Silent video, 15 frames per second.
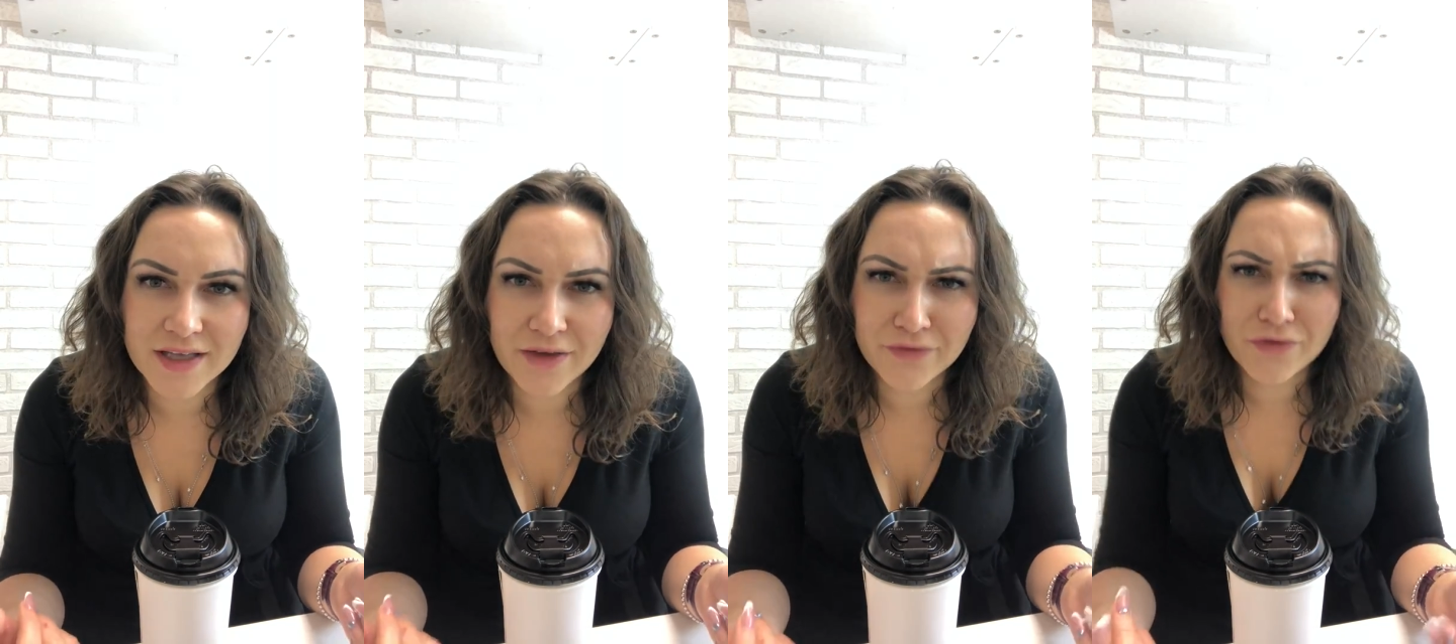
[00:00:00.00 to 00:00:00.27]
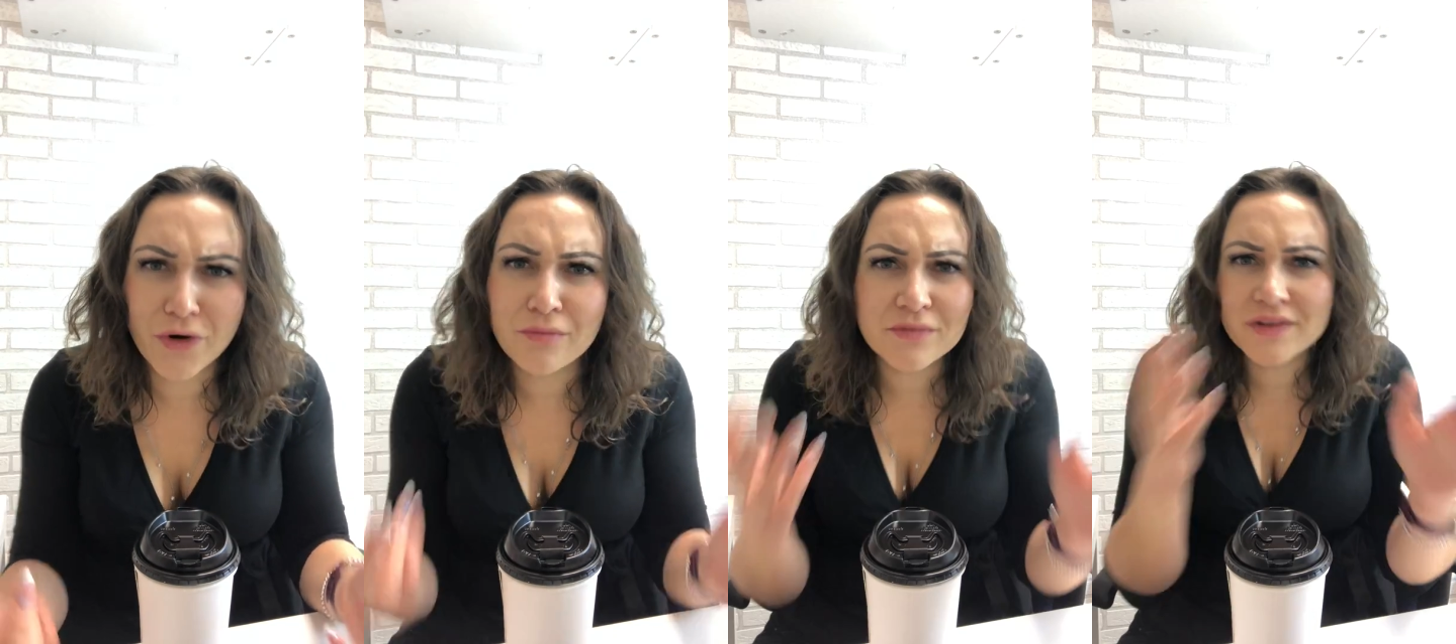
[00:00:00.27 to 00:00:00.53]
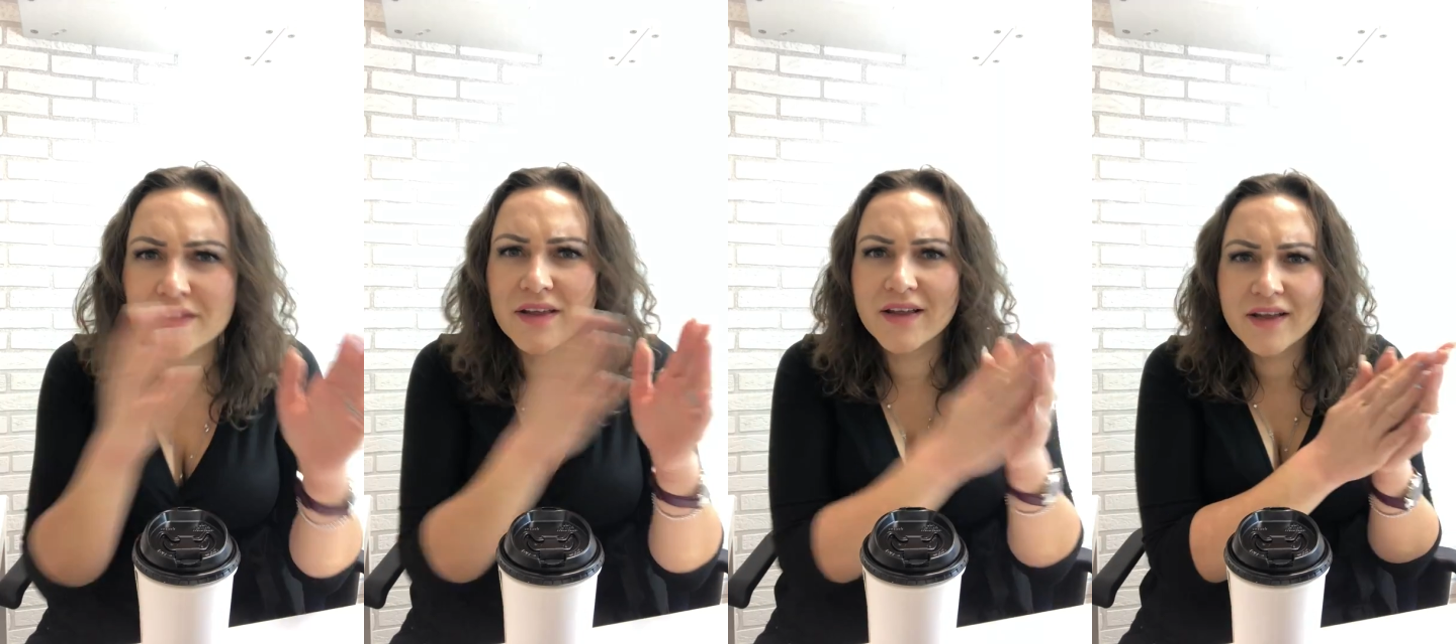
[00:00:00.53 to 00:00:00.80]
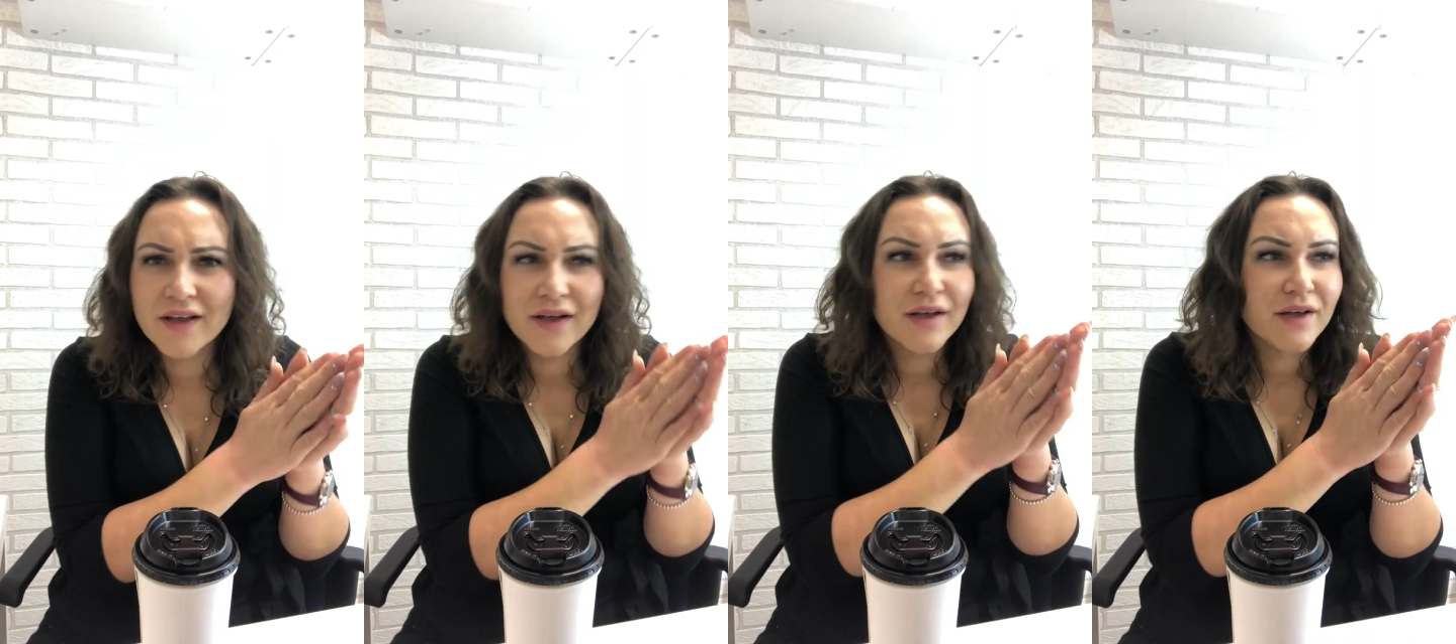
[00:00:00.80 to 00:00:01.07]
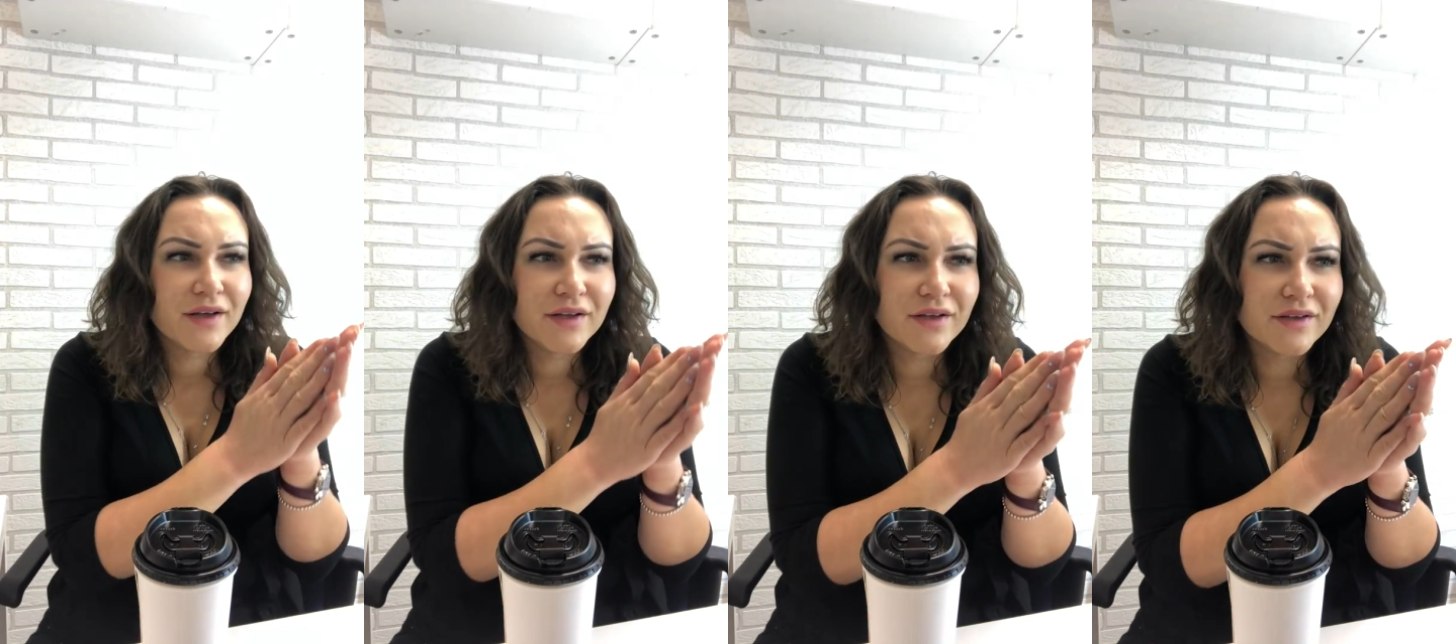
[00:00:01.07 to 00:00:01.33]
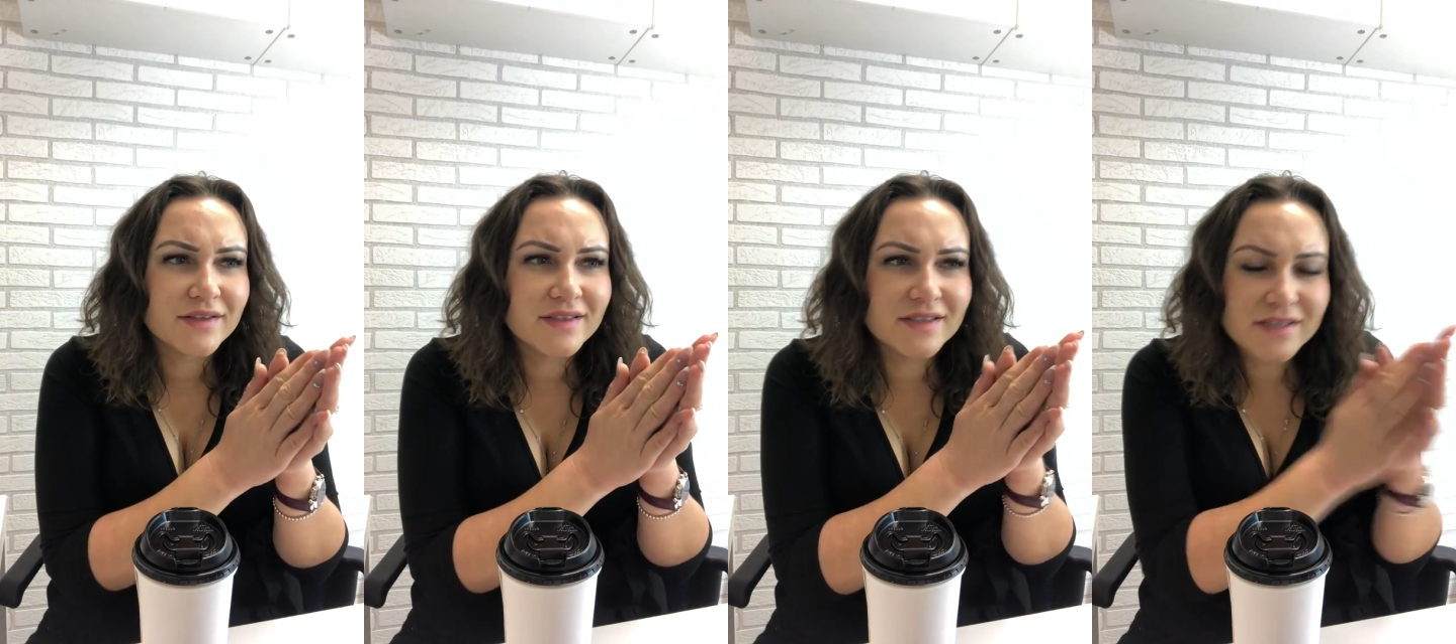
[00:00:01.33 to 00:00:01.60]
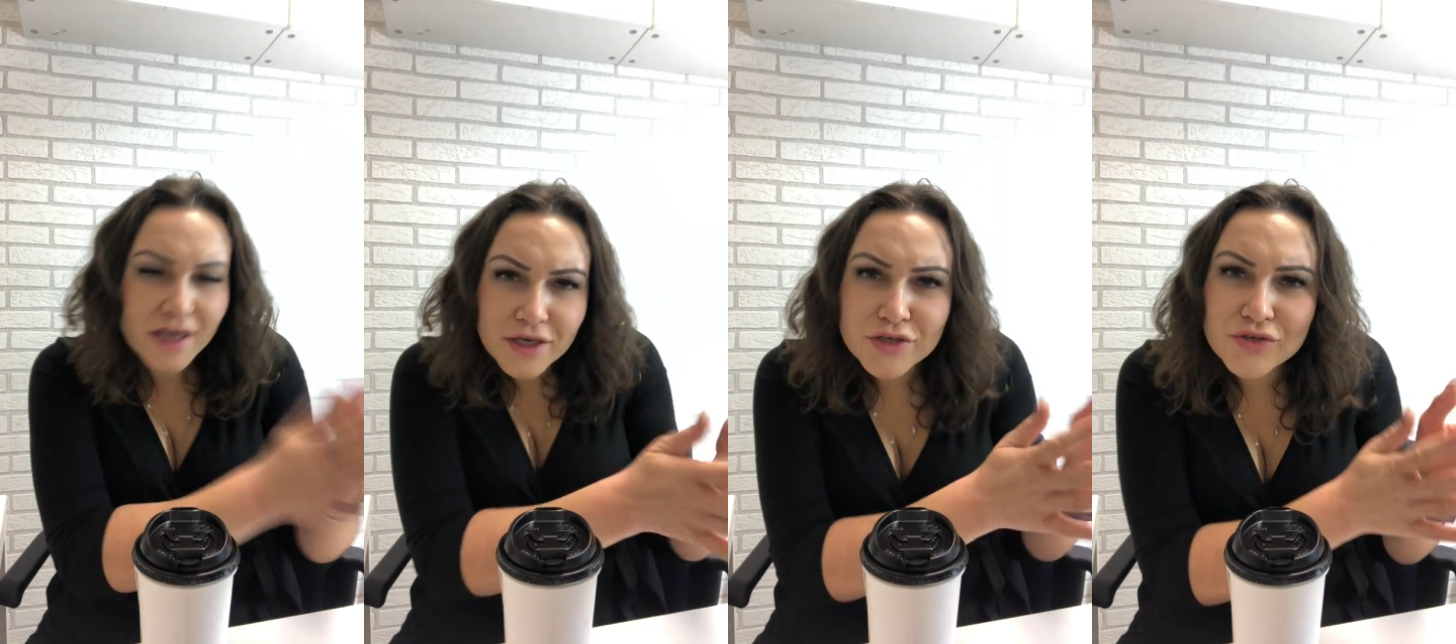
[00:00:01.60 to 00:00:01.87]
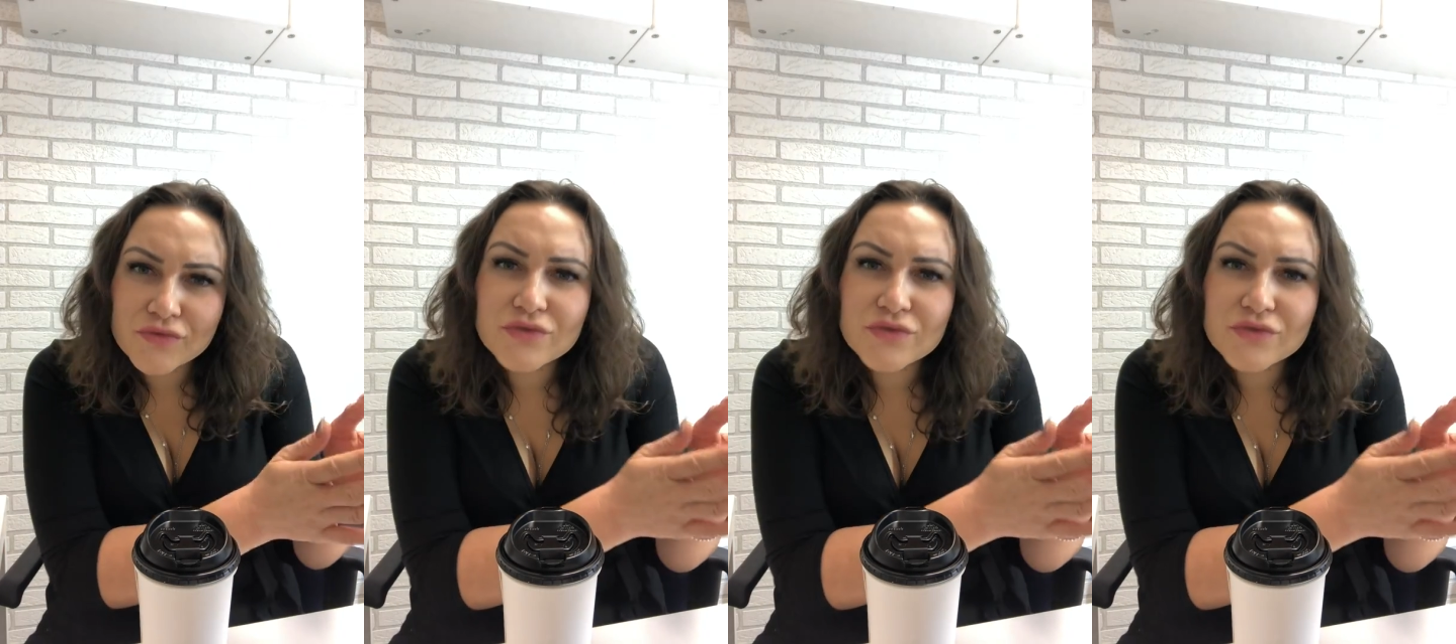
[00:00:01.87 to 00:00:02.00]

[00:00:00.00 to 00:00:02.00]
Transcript: Like from the stage